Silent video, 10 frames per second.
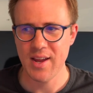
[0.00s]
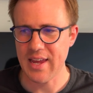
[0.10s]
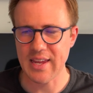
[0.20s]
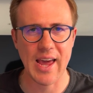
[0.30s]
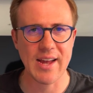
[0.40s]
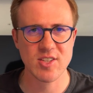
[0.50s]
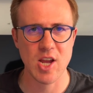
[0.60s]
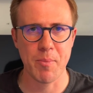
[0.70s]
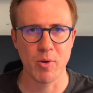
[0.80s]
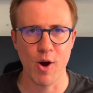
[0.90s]
He gets
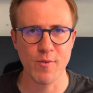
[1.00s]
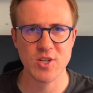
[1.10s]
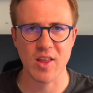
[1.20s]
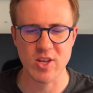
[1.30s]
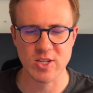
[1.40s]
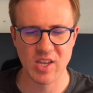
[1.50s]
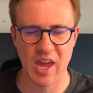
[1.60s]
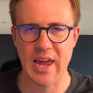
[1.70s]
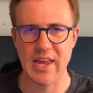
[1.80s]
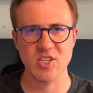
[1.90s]
up and obviously this
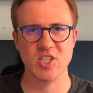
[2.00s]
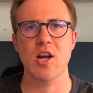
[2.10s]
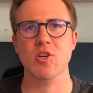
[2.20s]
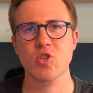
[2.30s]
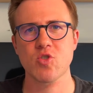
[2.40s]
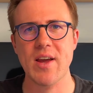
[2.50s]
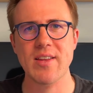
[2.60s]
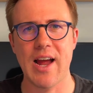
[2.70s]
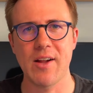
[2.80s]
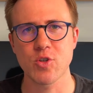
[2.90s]
key is sucked straight
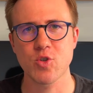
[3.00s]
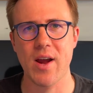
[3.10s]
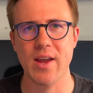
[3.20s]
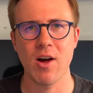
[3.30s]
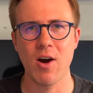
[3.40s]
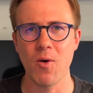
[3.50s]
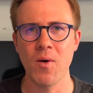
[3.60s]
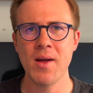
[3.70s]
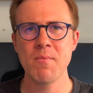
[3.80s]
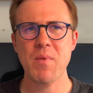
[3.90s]
down the drain hole.